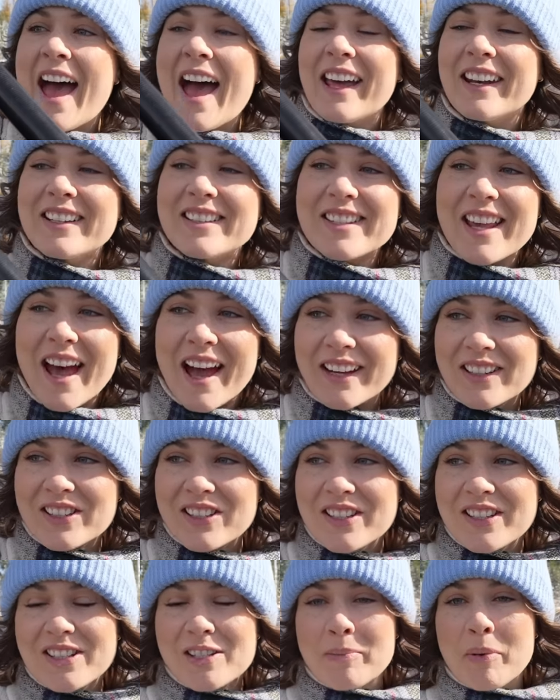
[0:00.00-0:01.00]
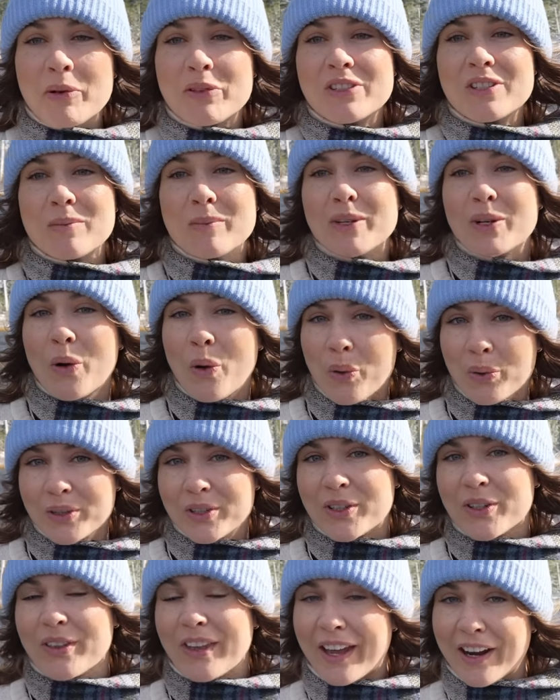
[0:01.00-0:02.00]
And it's actually supposed to be
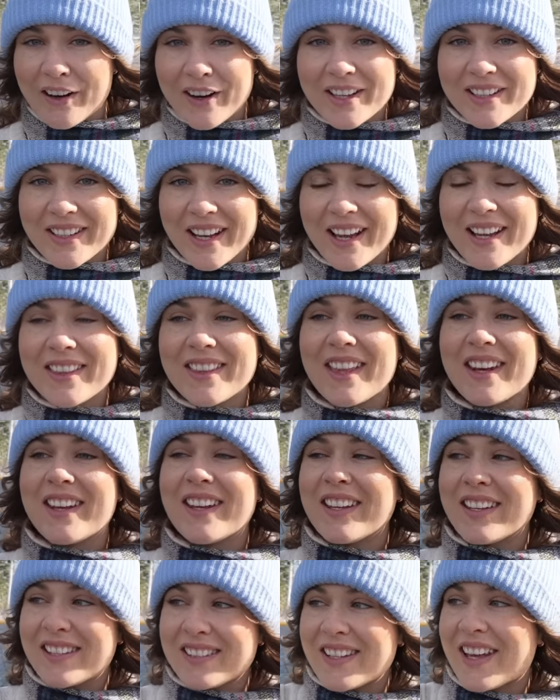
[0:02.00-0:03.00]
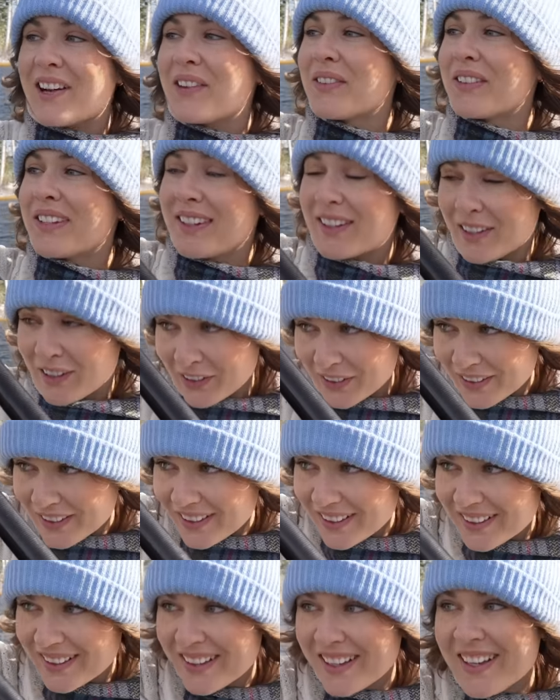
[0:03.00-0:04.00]
colder there at night than it is out
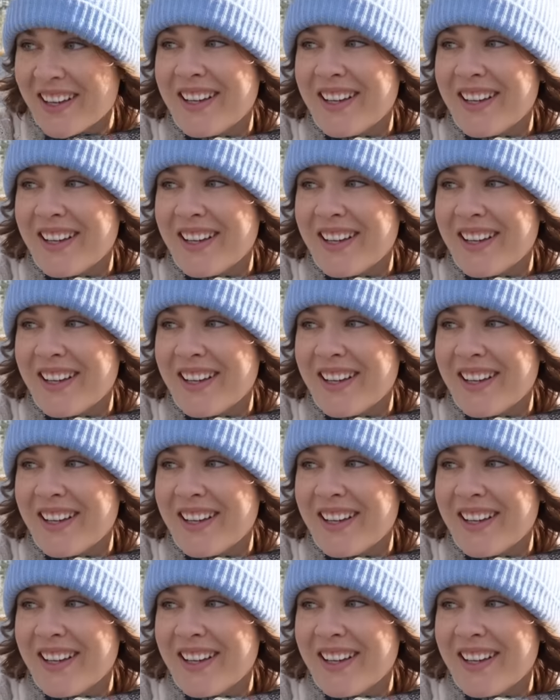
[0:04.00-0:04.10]
here.